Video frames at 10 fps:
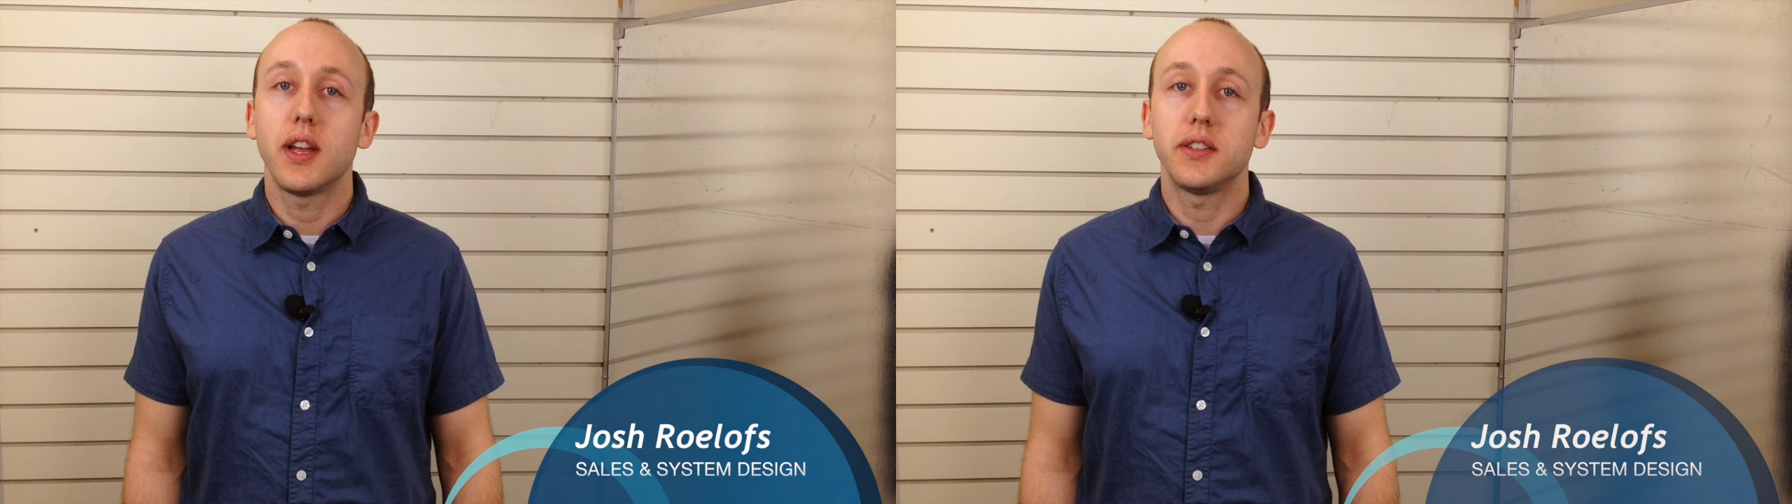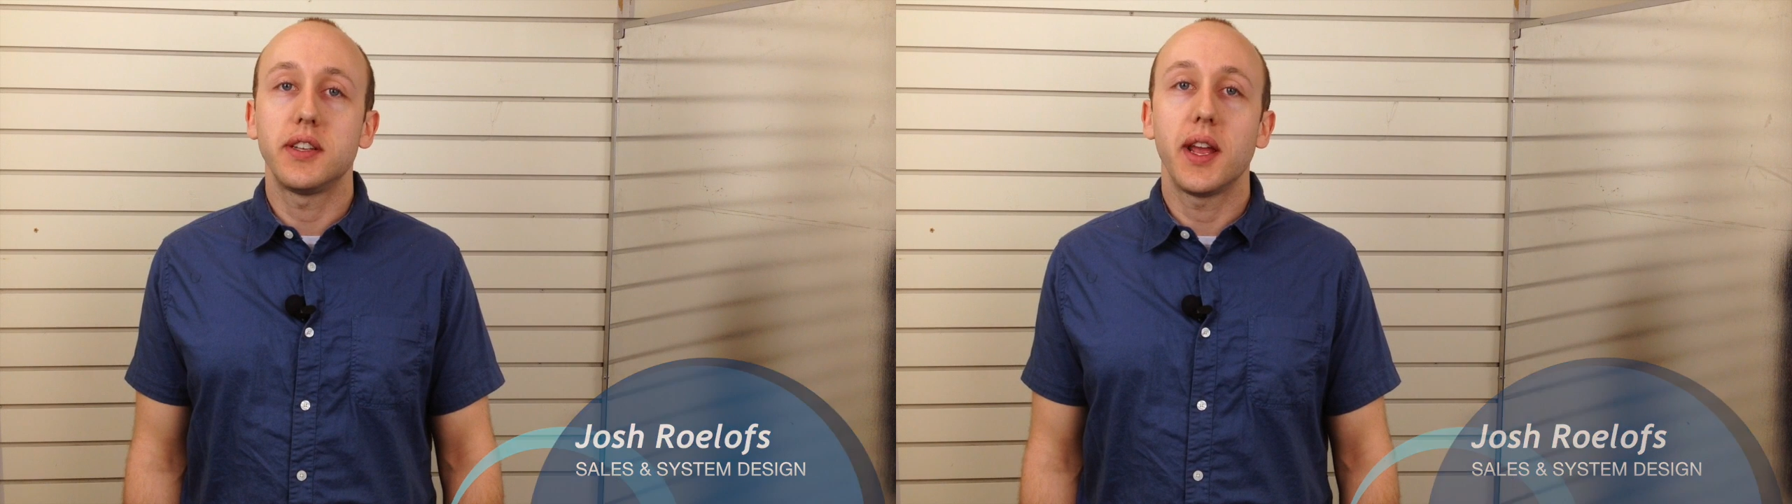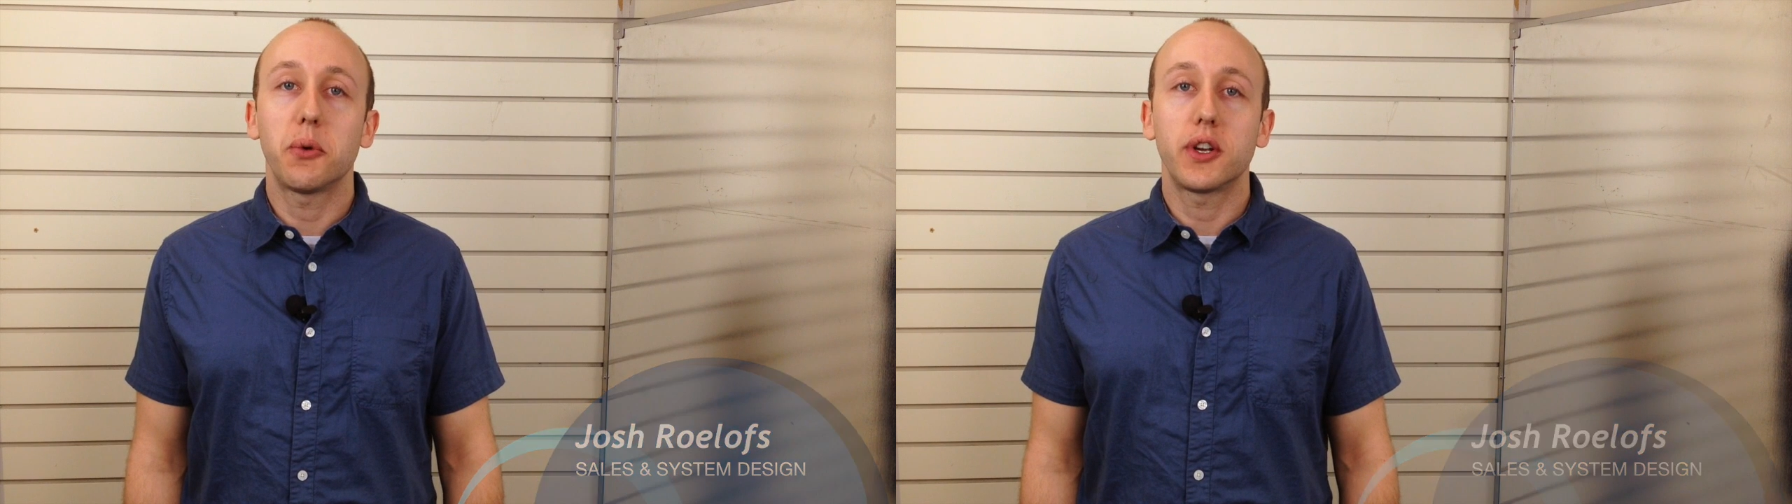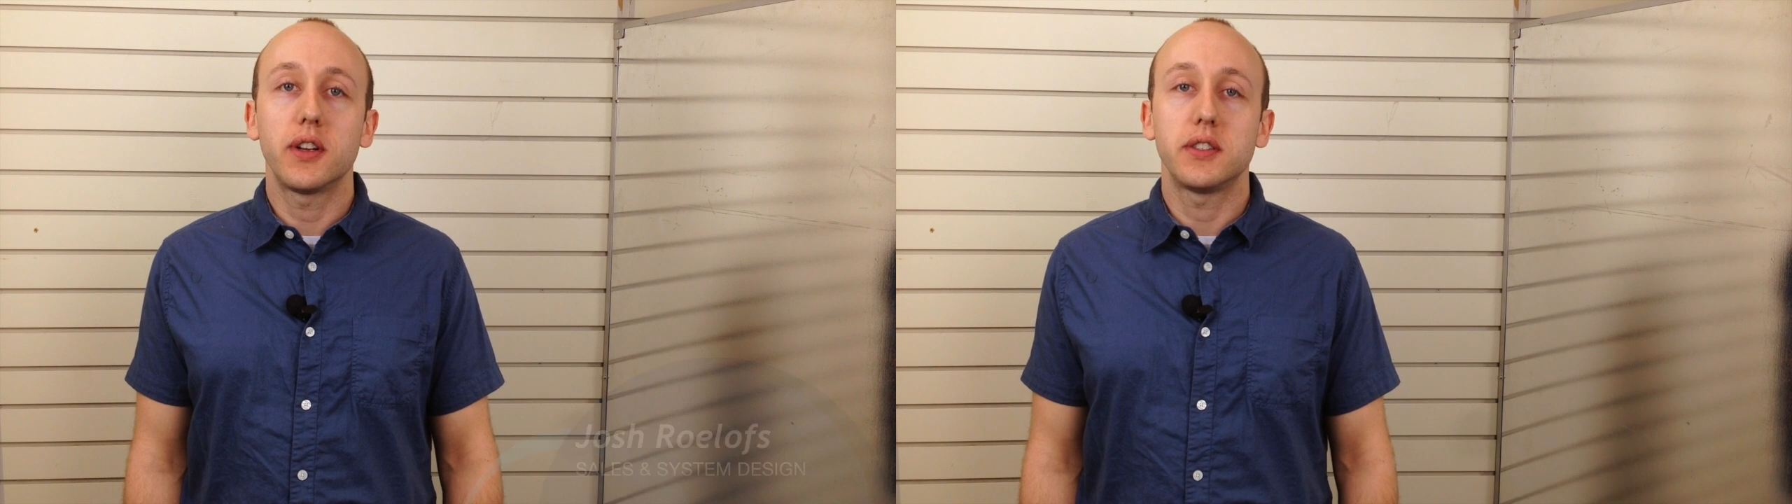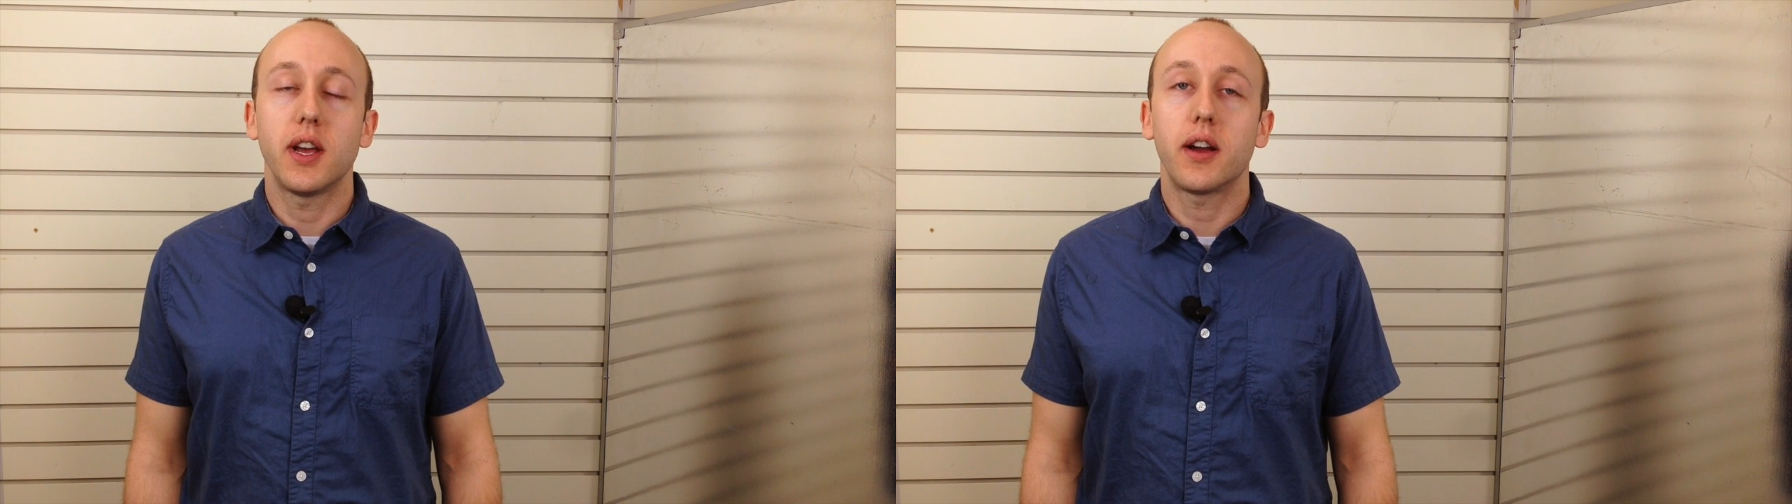and today we're going
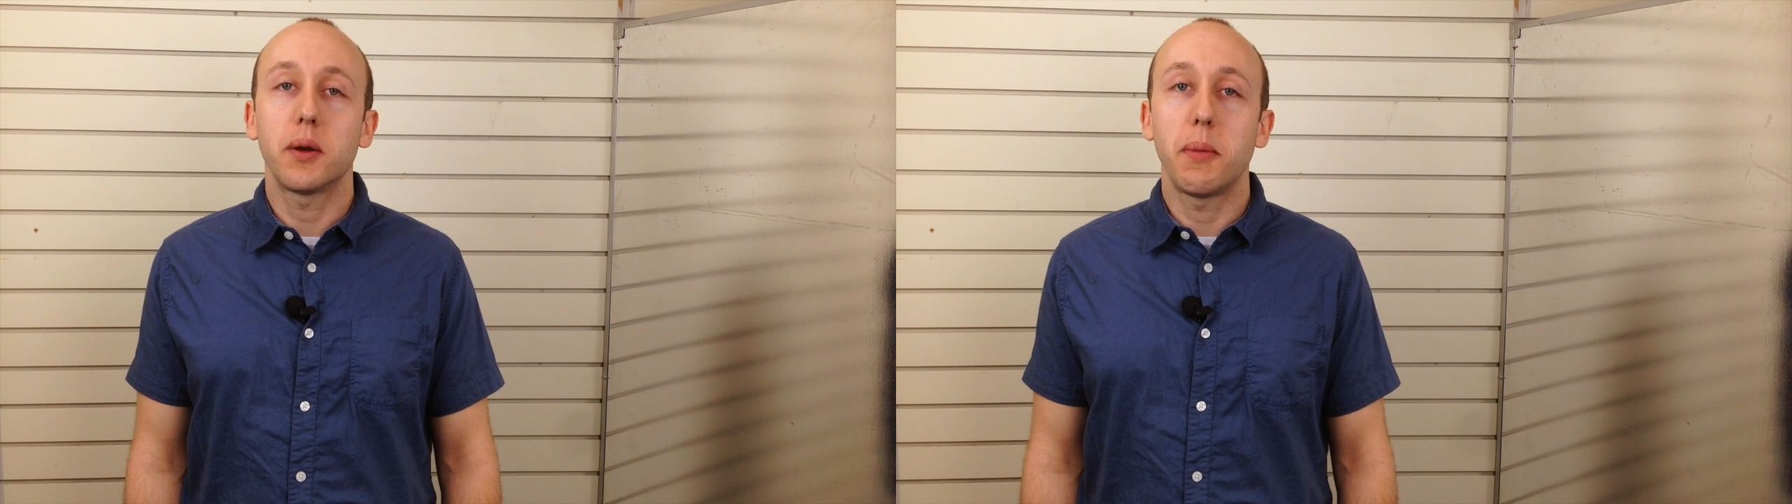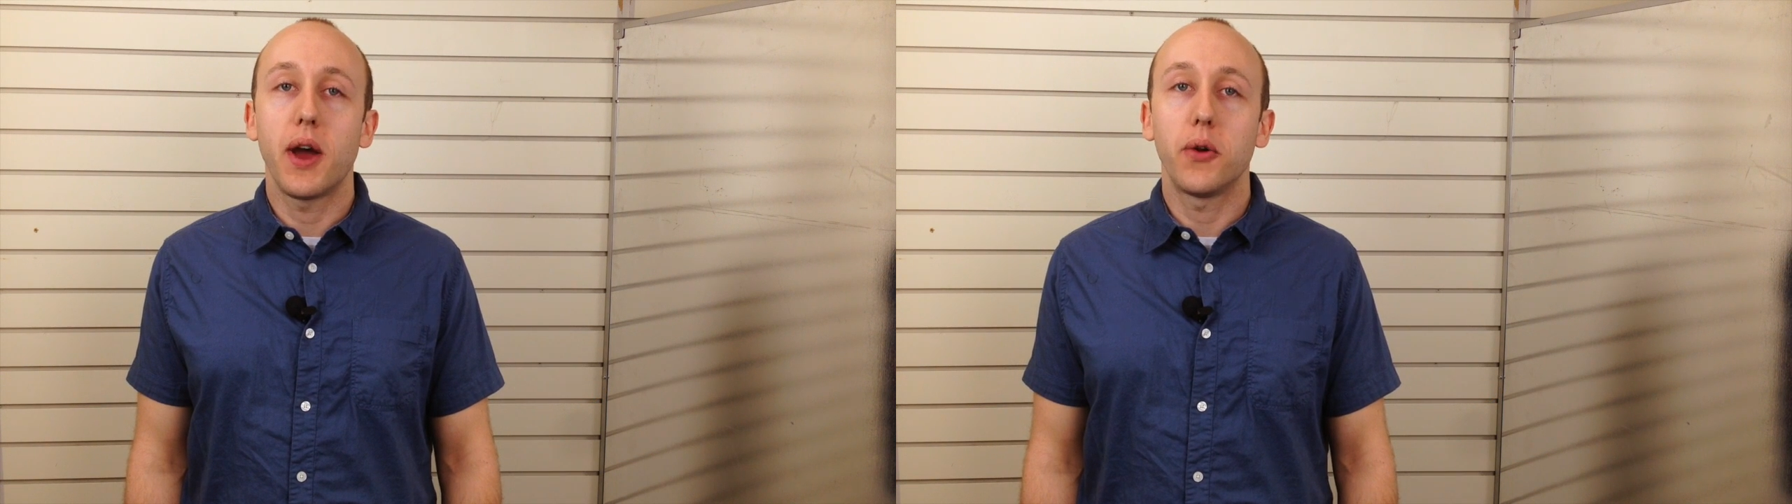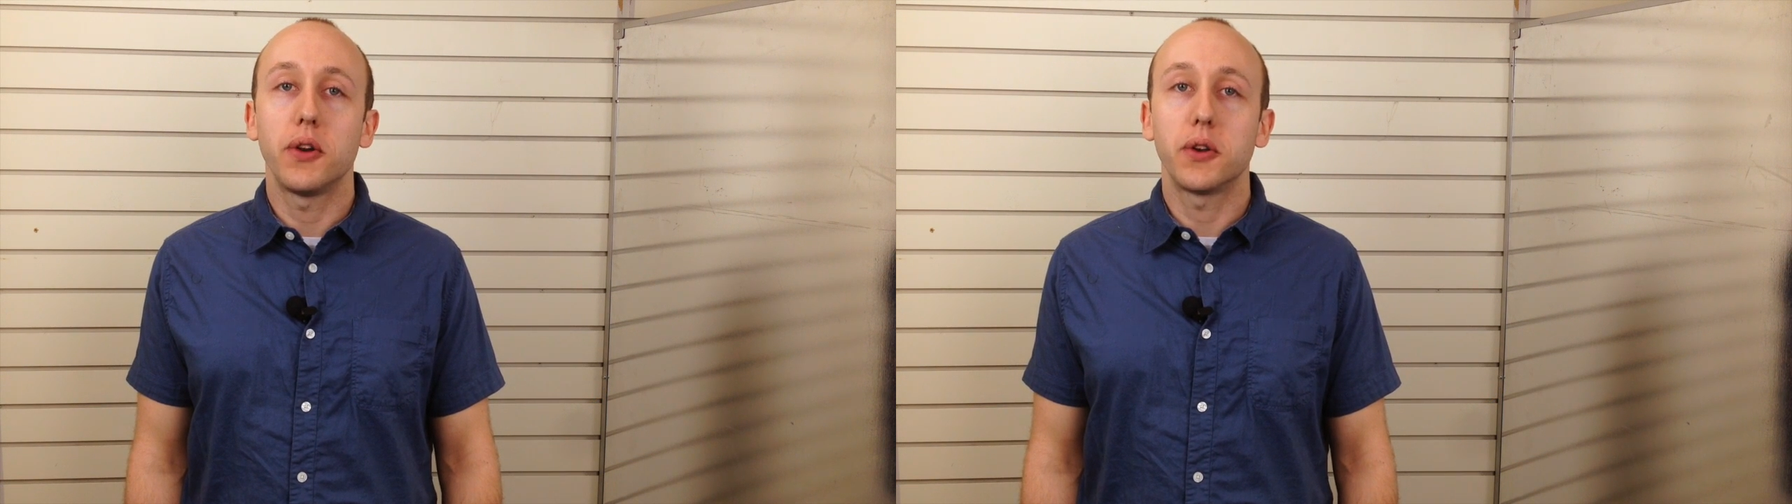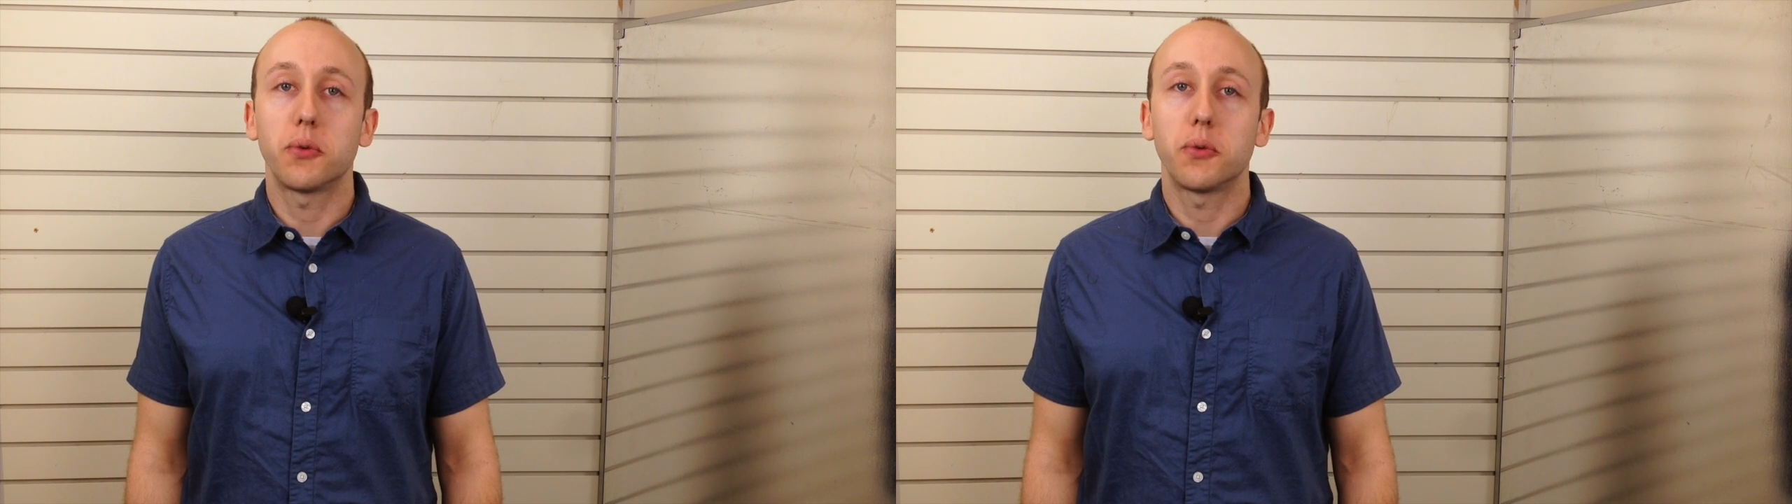to talk about